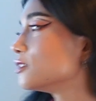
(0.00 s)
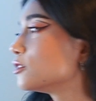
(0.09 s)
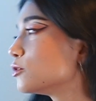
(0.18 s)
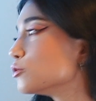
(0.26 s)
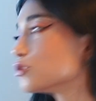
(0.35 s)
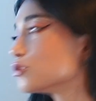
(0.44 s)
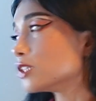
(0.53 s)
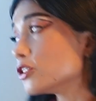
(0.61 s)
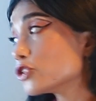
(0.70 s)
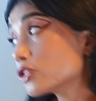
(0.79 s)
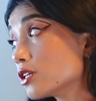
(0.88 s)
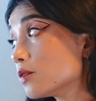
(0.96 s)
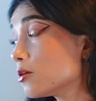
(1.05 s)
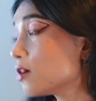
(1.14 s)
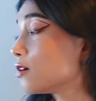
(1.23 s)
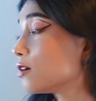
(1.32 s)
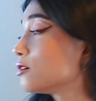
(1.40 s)
to cinch them
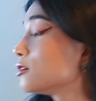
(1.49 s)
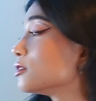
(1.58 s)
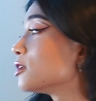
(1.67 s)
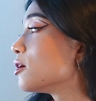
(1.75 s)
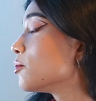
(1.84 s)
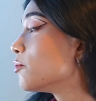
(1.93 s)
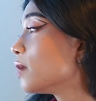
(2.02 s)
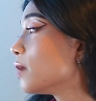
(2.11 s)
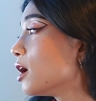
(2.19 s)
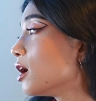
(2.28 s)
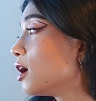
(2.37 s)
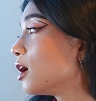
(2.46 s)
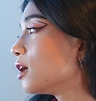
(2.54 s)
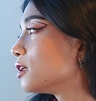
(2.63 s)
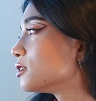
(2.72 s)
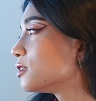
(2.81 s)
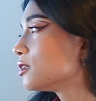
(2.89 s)
on,
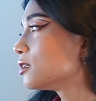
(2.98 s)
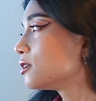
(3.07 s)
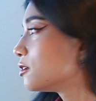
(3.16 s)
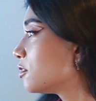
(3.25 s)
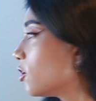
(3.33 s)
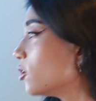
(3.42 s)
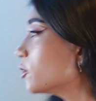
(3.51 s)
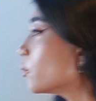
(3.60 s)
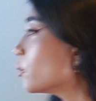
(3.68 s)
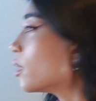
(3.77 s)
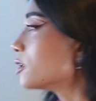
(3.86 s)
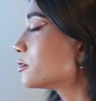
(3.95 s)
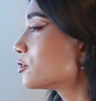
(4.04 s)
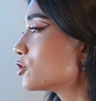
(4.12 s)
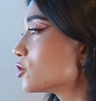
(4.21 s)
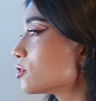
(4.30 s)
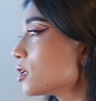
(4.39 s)
but otherwise it's
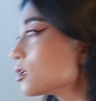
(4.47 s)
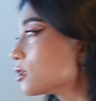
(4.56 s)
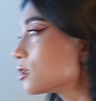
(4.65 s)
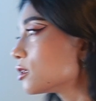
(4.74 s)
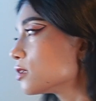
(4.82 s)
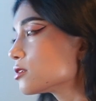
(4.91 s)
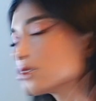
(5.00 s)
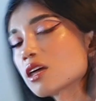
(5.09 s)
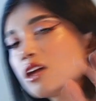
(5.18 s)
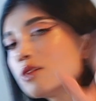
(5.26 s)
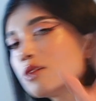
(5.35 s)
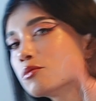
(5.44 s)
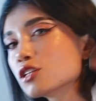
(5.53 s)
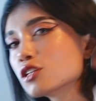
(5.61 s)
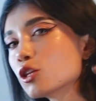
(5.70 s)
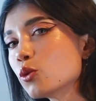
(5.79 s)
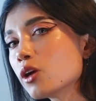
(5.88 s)
just like the same
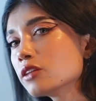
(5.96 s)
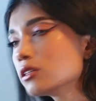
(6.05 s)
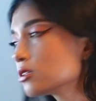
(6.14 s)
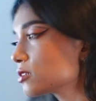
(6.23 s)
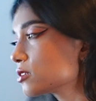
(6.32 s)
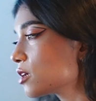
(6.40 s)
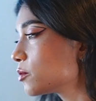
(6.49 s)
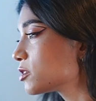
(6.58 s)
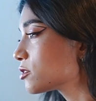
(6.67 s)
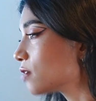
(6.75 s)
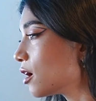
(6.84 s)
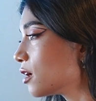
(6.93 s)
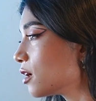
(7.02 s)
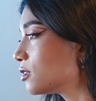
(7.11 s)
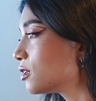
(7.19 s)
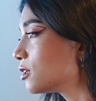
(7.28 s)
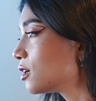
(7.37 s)
silhouette, the same
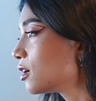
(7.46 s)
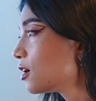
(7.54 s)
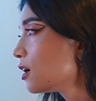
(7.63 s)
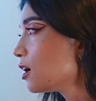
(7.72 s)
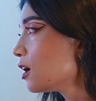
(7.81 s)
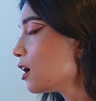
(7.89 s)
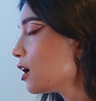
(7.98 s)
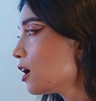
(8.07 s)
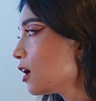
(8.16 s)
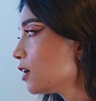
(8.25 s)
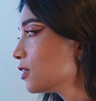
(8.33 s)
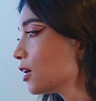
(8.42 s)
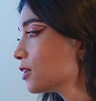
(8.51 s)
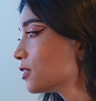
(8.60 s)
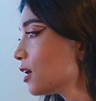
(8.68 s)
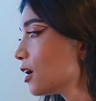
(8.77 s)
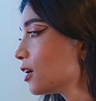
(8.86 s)
style. I like
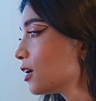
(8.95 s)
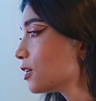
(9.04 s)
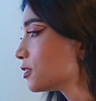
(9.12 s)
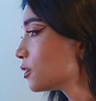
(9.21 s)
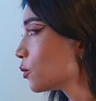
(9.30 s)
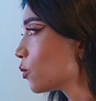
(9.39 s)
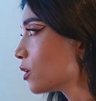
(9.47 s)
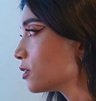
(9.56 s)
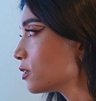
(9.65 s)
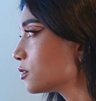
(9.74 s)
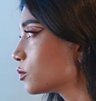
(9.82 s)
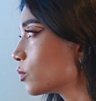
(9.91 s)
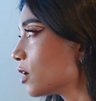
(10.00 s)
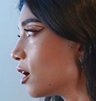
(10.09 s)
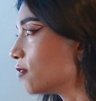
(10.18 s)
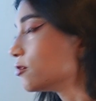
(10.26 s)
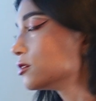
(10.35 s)
that. What else we
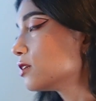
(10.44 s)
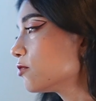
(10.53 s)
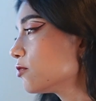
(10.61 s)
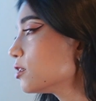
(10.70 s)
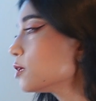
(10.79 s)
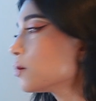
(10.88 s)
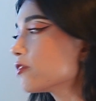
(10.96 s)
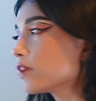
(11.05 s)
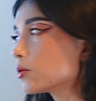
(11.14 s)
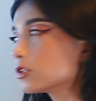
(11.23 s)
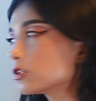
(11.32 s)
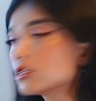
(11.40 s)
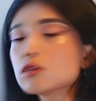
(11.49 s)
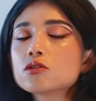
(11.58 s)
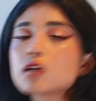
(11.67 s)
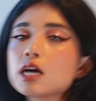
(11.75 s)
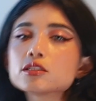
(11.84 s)
have? Definitely my favorite
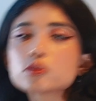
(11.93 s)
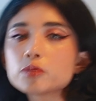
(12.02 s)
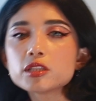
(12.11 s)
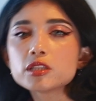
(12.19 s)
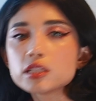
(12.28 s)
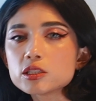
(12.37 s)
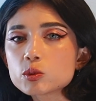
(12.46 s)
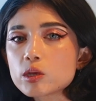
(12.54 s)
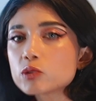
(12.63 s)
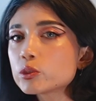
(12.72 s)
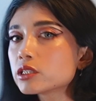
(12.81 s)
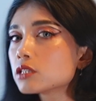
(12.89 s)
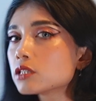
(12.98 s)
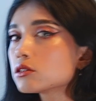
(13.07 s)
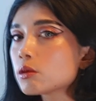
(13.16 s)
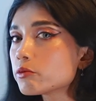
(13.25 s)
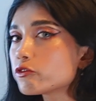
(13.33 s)
look has to be this one with the
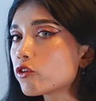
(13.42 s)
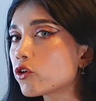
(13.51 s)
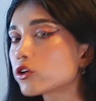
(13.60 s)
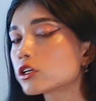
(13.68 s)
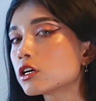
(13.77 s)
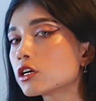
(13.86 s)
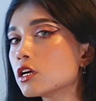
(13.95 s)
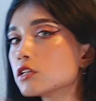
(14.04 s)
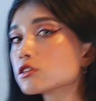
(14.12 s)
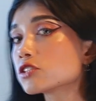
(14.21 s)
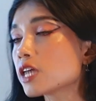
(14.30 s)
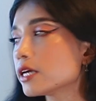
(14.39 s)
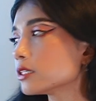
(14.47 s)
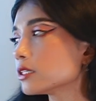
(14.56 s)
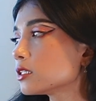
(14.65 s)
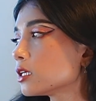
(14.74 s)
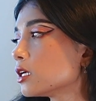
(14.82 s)
Tom Ford
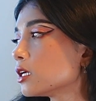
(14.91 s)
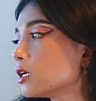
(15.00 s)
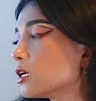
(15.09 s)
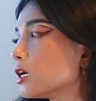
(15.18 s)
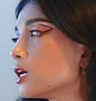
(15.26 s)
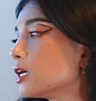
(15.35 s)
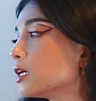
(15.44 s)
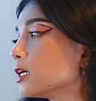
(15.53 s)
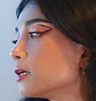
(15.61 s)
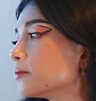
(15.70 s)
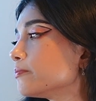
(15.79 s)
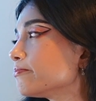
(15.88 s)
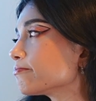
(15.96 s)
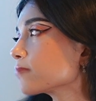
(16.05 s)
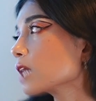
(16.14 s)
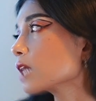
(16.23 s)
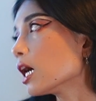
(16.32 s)
set, um,
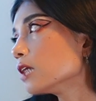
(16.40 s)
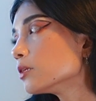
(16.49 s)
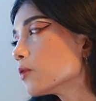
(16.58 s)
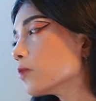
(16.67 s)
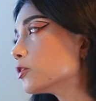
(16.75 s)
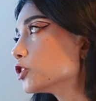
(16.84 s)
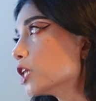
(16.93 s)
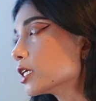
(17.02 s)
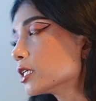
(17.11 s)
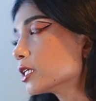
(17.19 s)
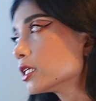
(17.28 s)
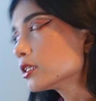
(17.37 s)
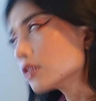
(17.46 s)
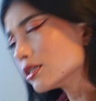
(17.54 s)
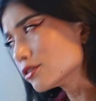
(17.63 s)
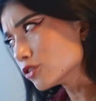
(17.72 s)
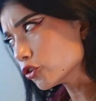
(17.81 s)
and the bomber jacket.
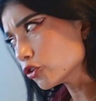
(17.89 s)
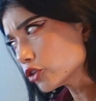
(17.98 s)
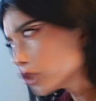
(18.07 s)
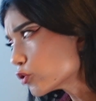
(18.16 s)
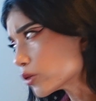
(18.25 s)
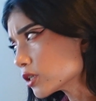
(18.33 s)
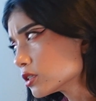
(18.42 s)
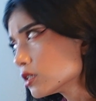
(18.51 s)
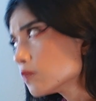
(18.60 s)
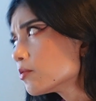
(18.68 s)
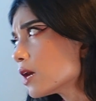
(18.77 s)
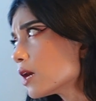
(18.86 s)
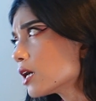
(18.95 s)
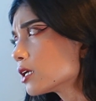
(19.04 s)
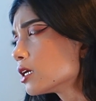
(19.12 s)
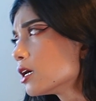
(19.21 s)
It's nothing crazy, but